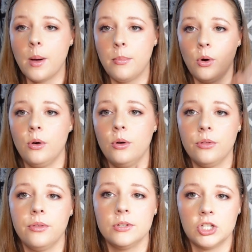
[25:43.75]

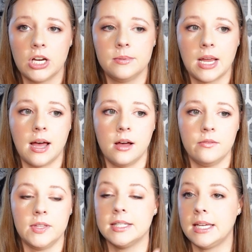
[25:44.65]
both ships
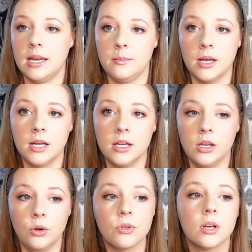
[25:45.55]
have the same
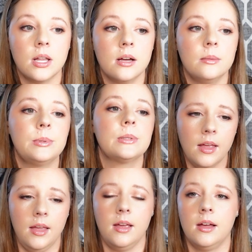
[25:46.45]
youth clubs,
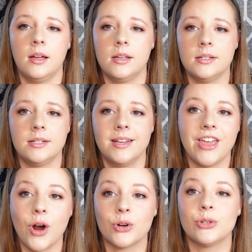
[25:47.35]
and
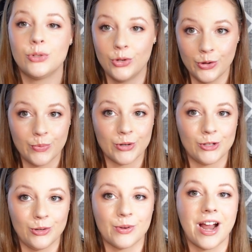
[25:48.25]
they are super,
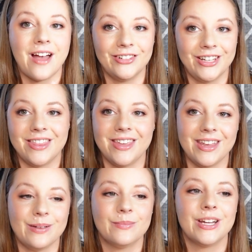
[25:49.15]
super heavily
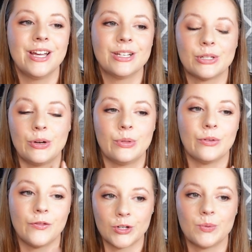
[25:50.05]
themed. So the
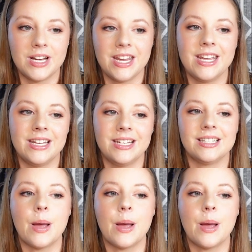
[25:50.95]
first one is